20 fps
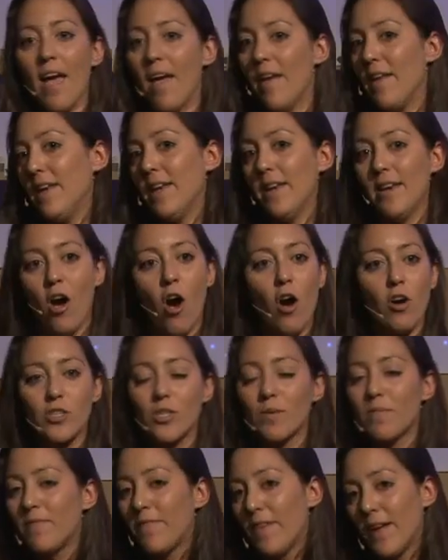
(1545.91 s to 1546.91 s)
an
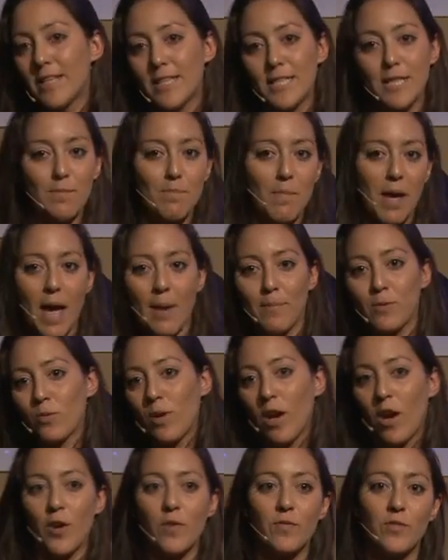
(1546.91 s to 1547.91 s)
awesome fancy maps
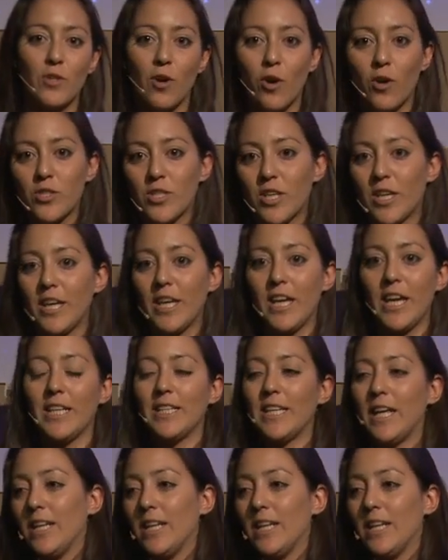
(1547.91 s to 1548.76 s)
with a lot of dots in it,